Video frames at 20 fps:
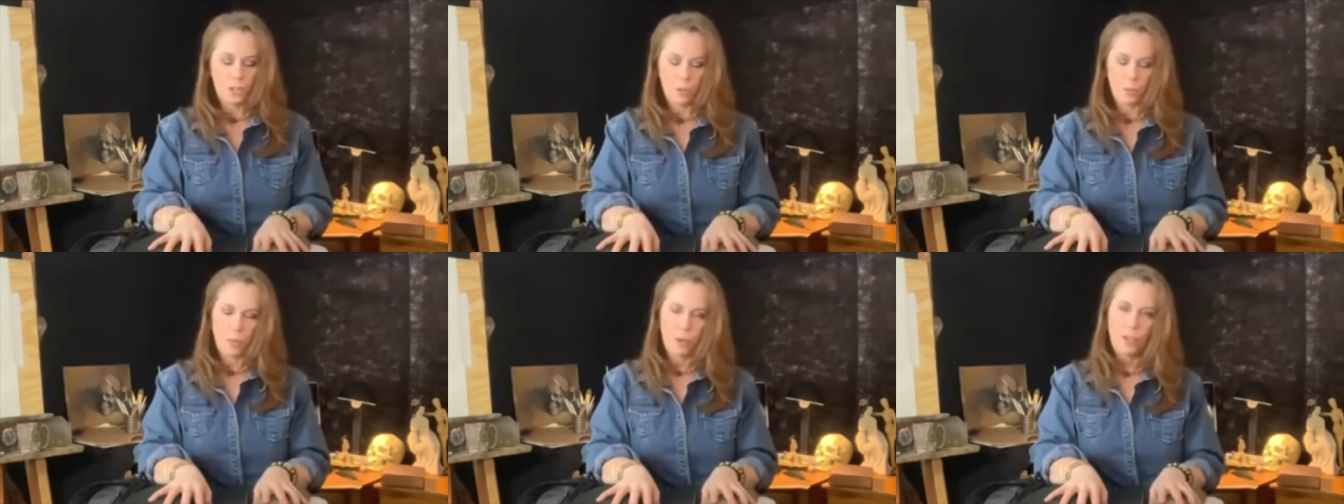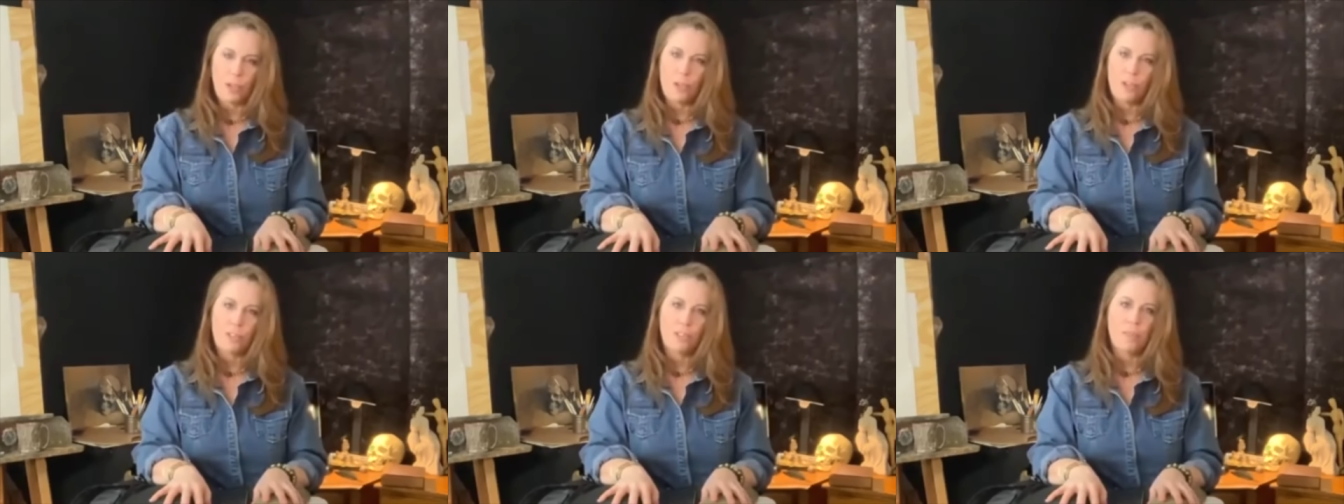than
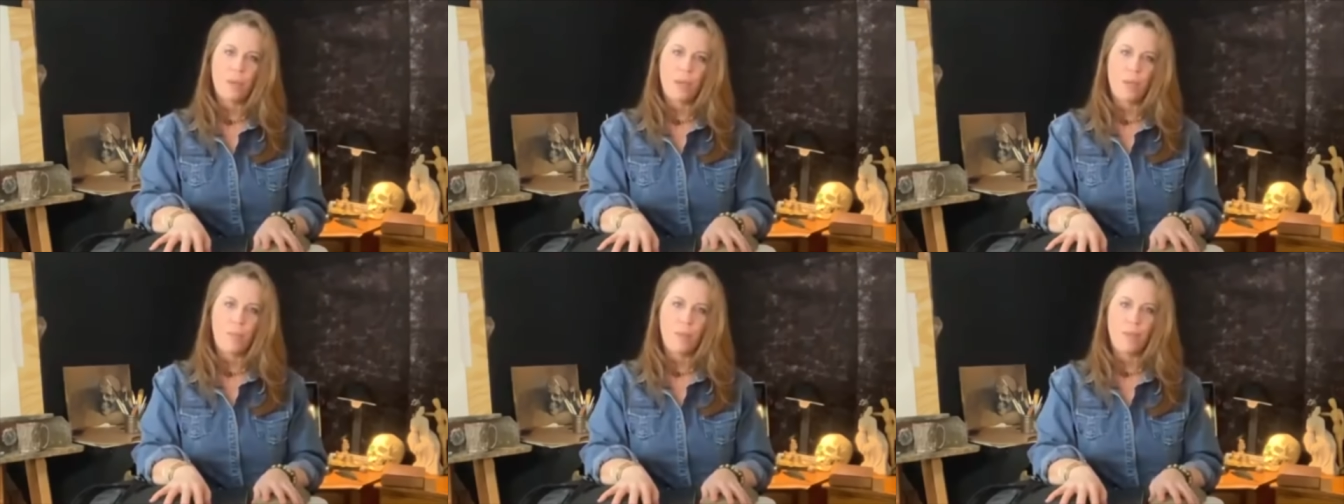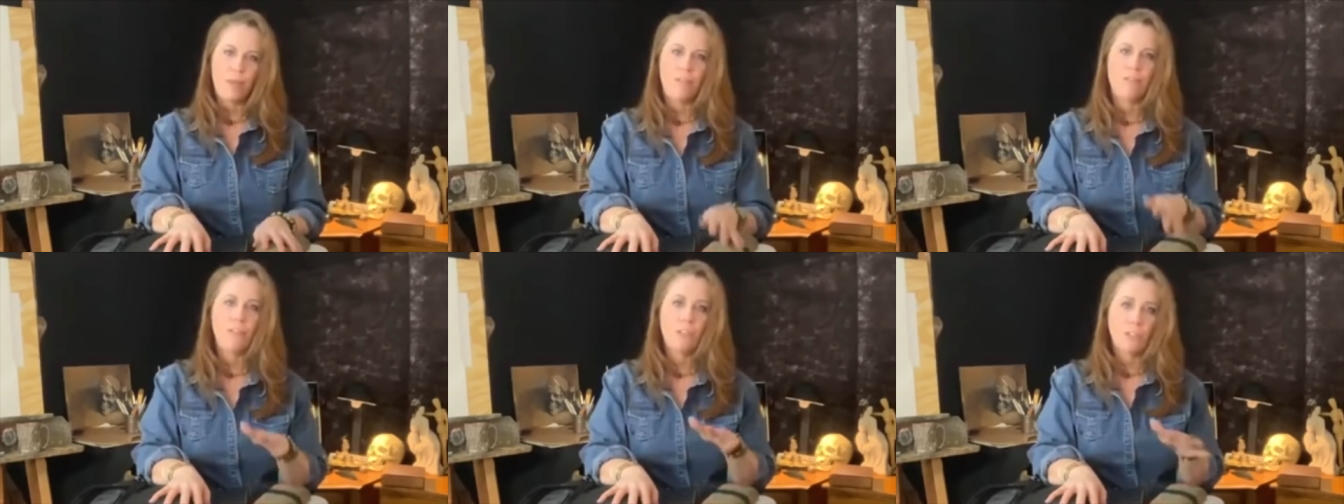what yours might
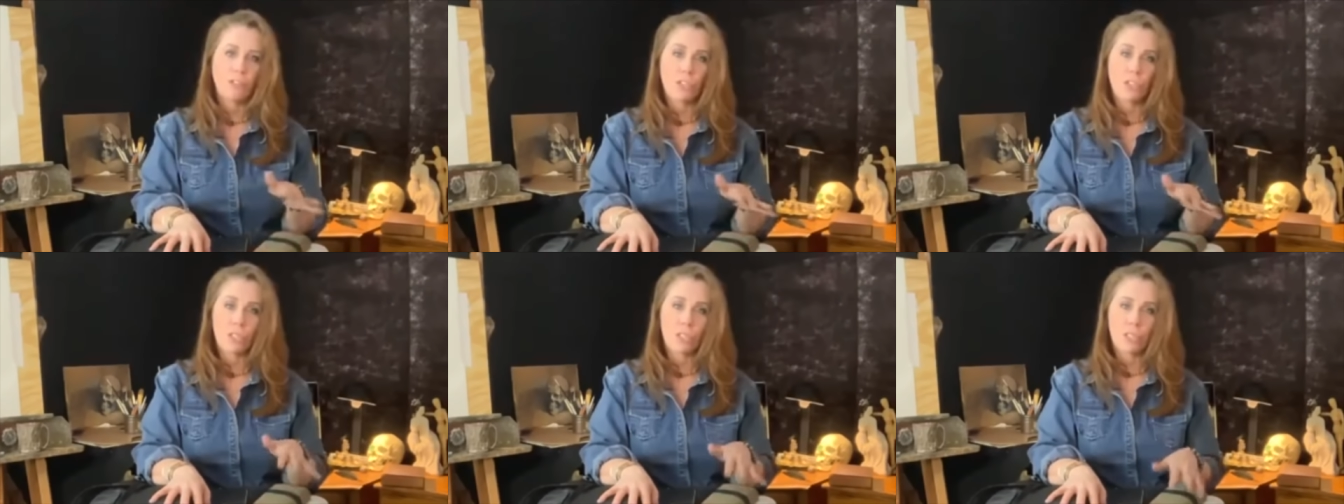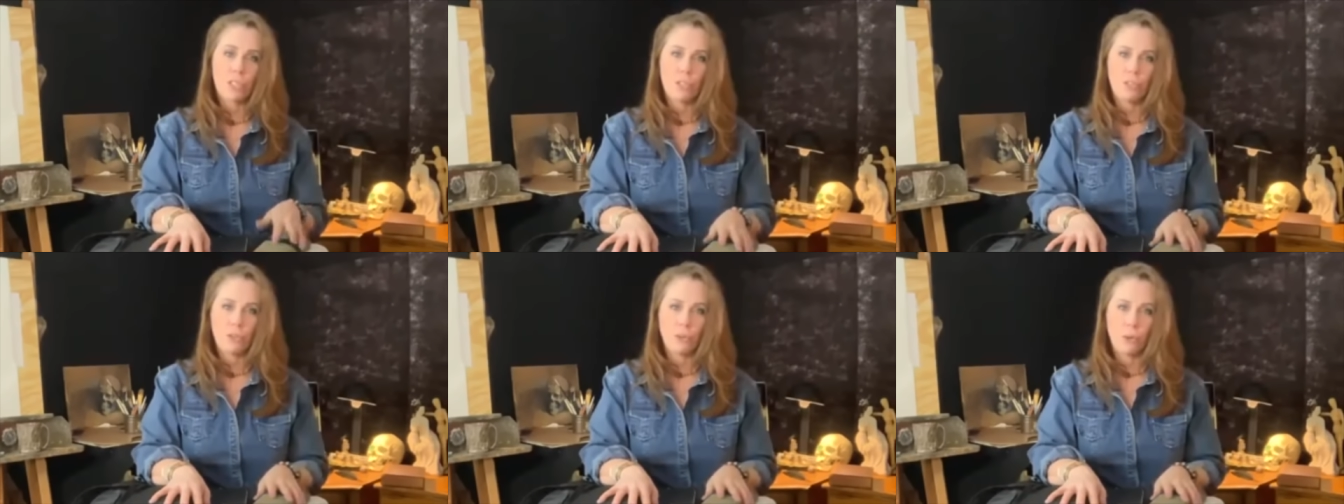be if you're just
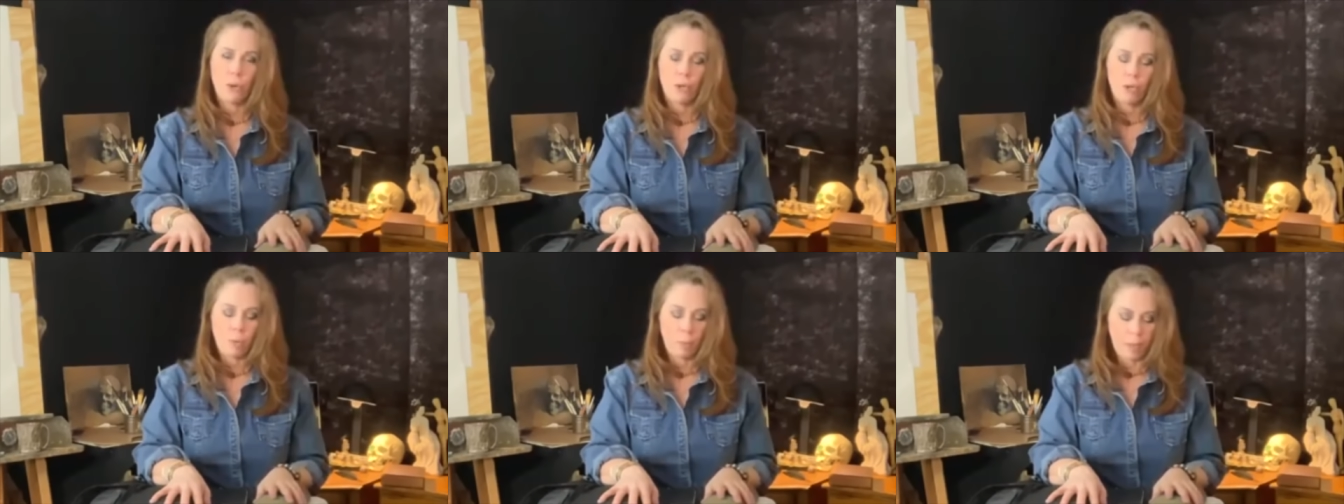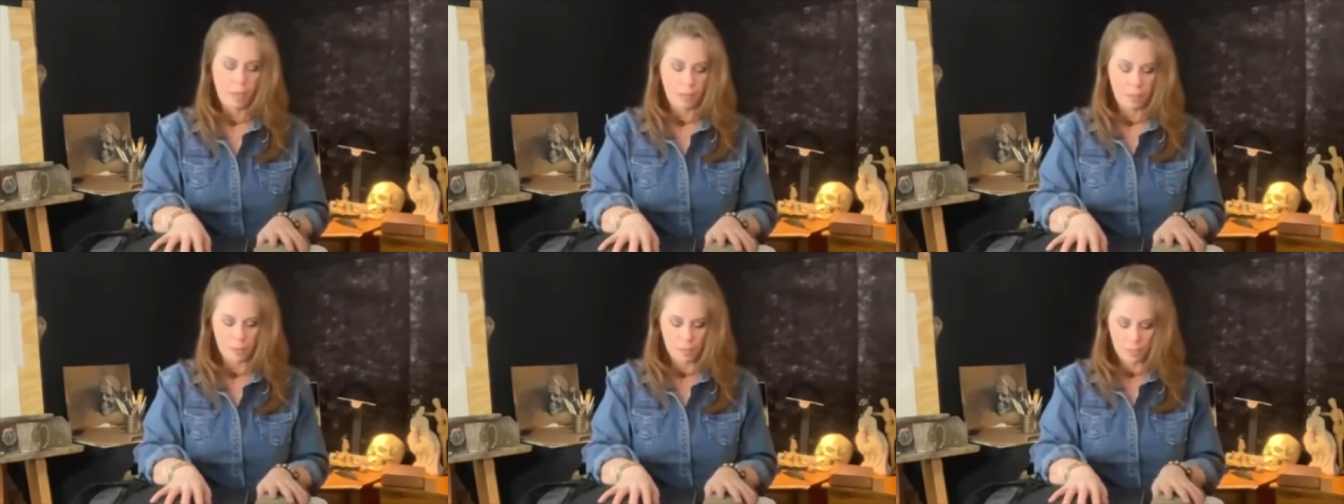gonna do oil
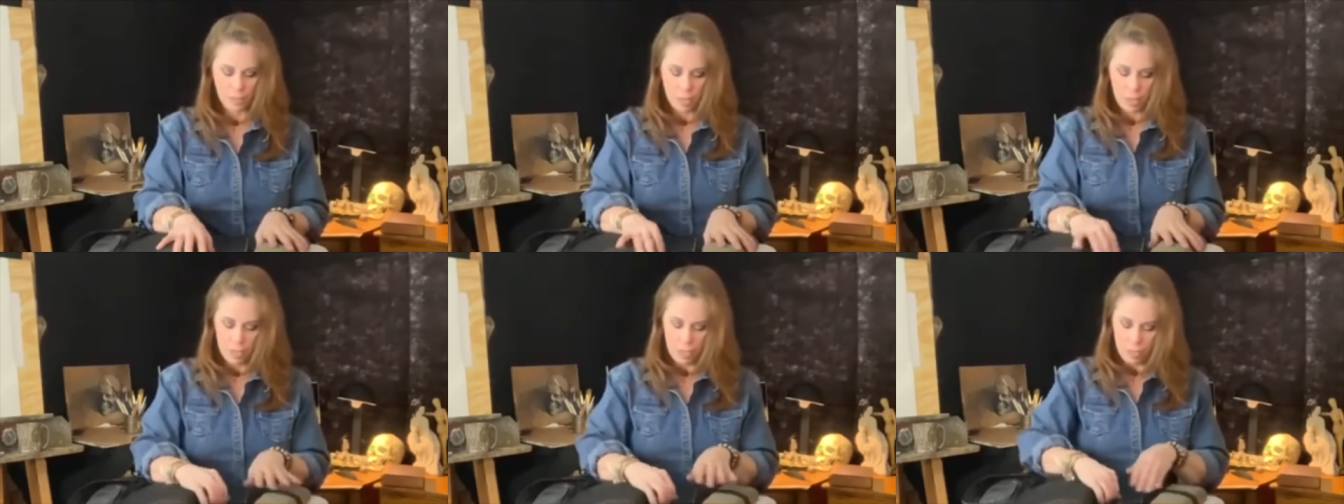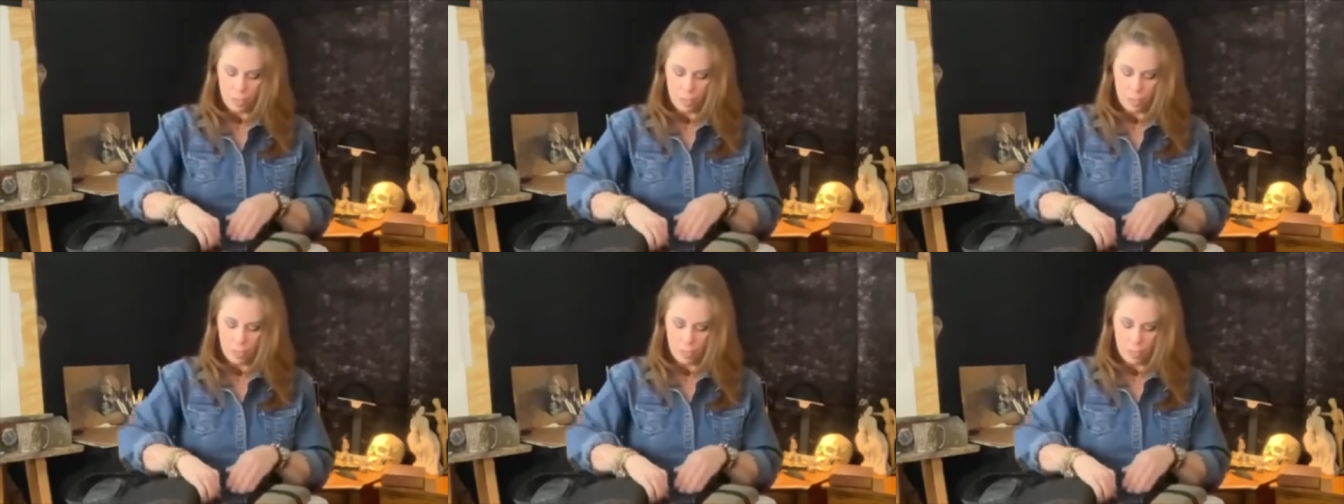paints.